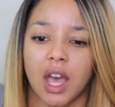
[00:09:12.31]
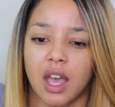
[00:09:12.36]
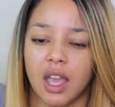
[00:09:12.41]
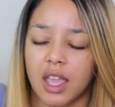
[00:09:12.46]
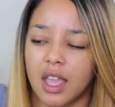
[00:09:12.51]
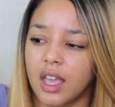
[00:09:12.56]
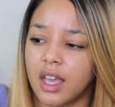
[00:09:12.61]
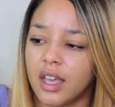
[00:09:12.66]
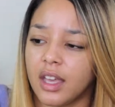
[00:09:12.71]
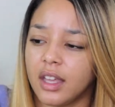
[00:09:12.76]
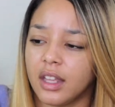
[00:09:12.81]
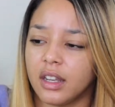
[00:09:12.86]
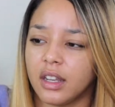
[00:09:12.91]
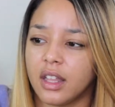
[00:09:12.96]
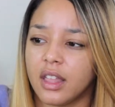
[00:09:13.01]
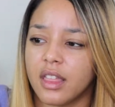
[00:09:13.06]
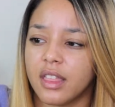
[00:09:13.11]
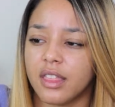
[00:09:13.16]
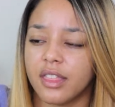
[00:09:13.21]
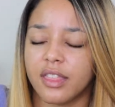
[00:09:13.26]
and
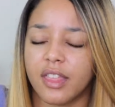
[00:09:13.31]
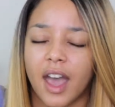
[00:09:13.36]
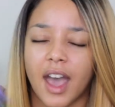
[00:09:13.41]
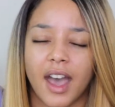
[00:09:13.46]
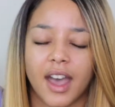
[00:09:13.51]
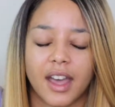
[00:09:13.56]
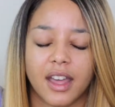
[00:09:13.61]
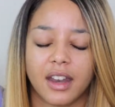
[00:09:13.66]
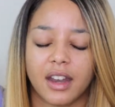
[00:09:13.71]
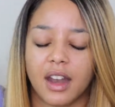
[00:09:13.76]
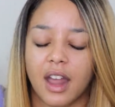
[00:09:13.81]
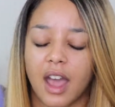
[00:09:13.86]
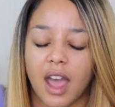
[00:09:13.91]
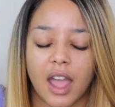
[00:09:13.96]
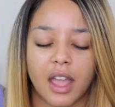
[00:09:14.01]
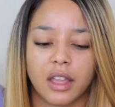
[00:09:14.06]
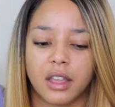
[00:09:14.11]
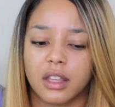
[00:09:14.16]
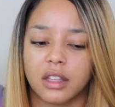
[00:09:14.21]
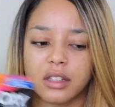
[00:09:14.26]
that
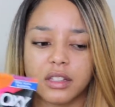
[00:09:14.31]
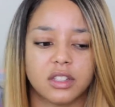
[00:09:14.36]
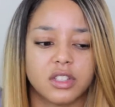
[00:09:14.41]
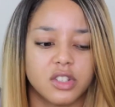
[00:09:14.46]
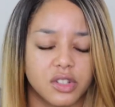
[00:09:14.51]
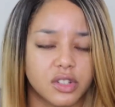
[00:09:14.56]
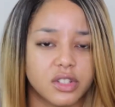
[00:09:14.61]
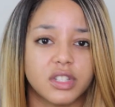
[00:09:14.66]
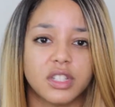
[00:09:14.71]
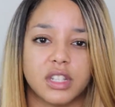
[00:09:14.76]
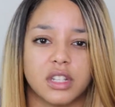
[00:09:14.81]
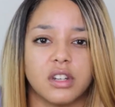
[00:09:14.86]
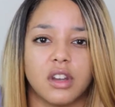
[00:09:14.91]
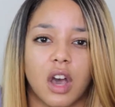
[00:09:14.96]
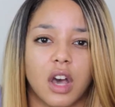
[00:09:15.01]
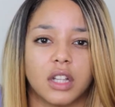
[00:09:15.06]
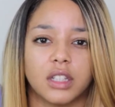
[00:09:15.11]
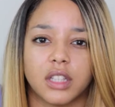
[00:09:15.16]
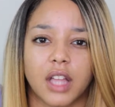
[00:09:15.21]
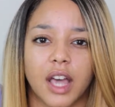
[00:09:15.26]
I did
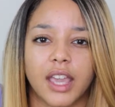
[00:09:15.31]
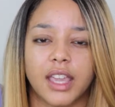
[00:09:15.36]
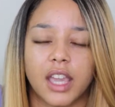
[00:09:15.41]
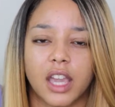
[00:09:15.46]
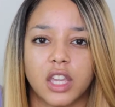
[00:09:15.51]
not like.